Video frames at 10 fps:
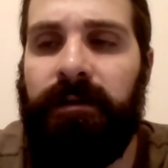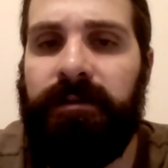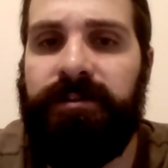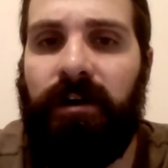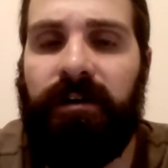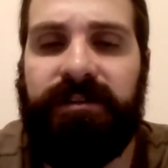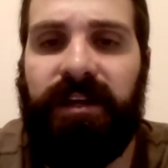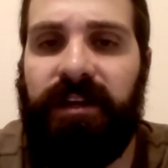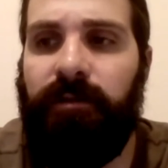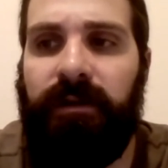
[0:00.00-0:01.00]
dogs that
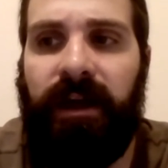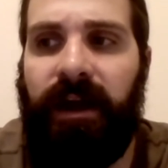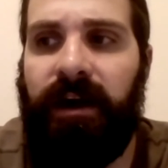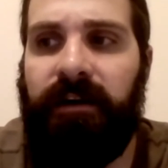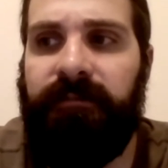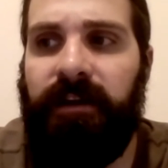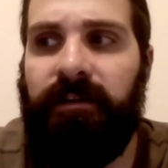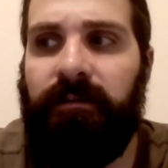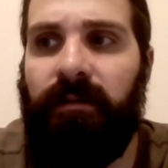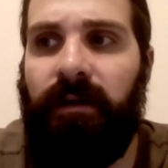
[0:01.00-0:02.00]
you would have in
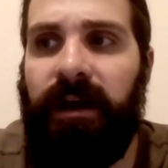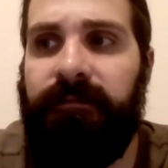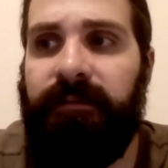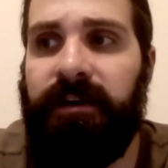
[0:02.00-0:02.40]
your life.